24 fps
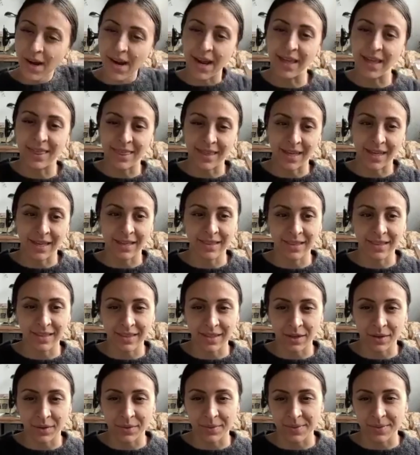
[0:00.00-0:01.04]
I think that
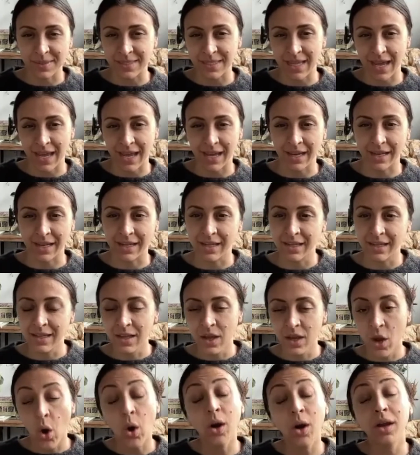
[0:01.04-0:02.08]
there was like,
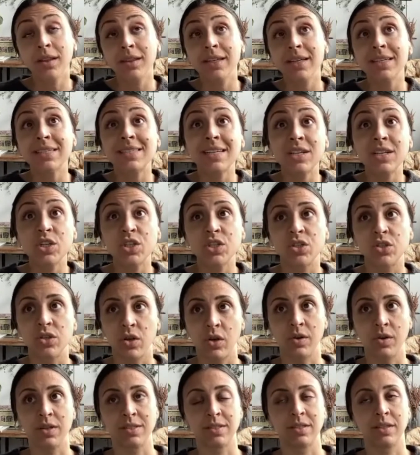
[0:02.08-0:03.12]
or at least I just
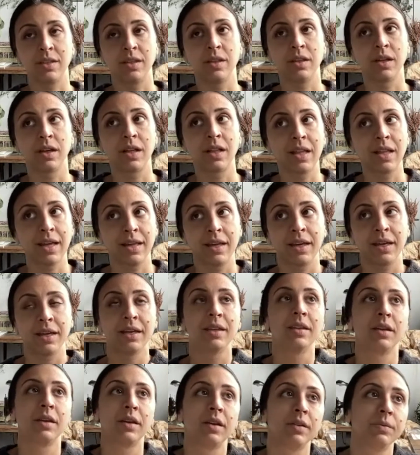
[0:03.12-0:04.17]
noticed in the like
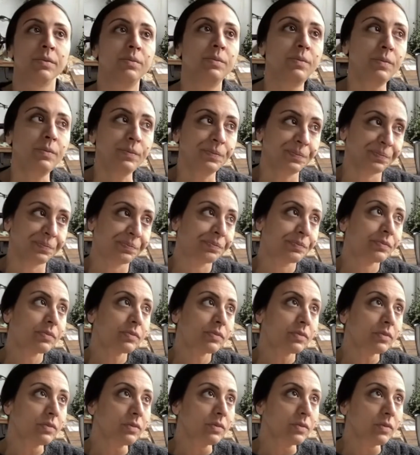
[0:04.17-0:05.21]
in the
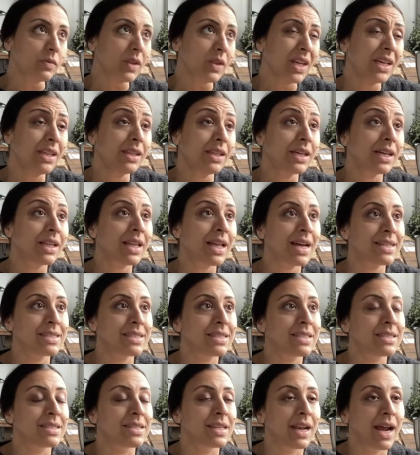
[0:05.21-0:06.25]
in the
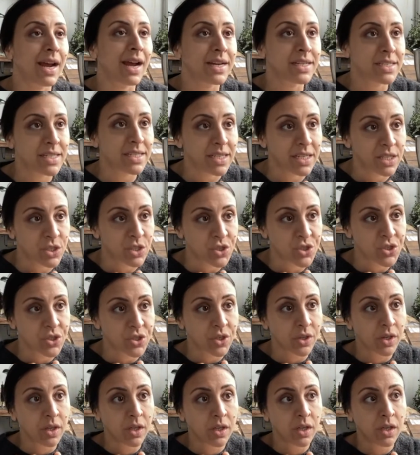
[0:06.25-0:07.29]
classes that I teach,
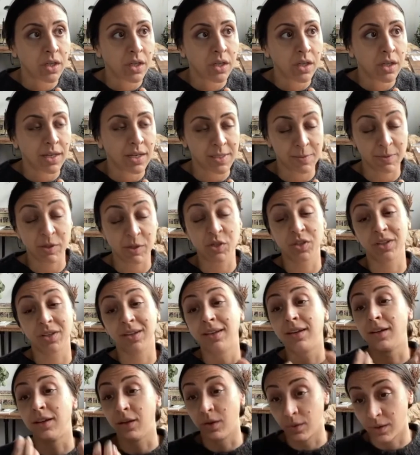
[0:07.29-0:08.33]
especially
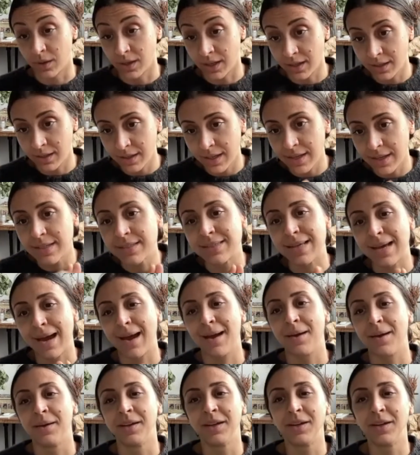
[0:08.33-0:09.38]
in New York, is
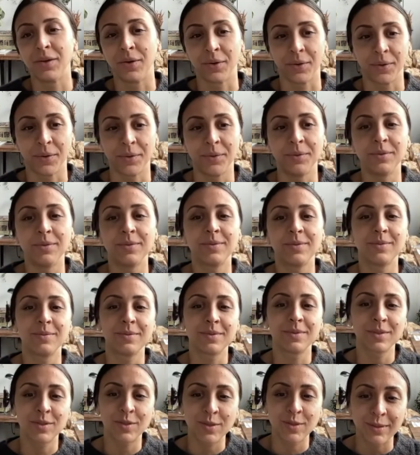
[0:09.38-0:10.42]
that, you know,
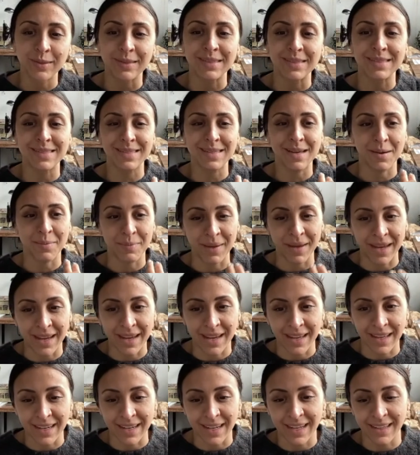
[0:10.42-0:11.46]
students come
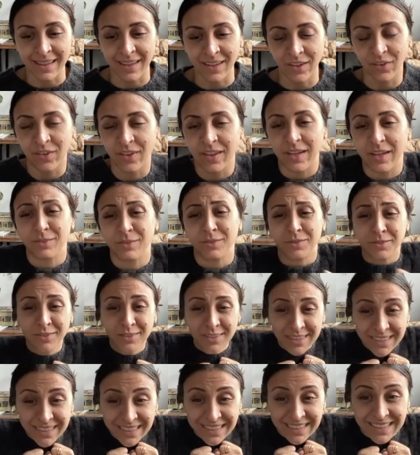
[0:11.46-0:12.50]
in and they're like
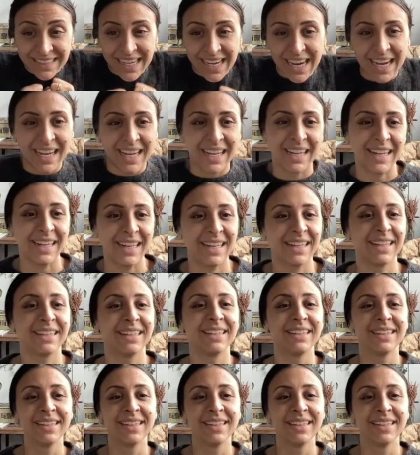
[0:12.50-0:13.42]
really tight.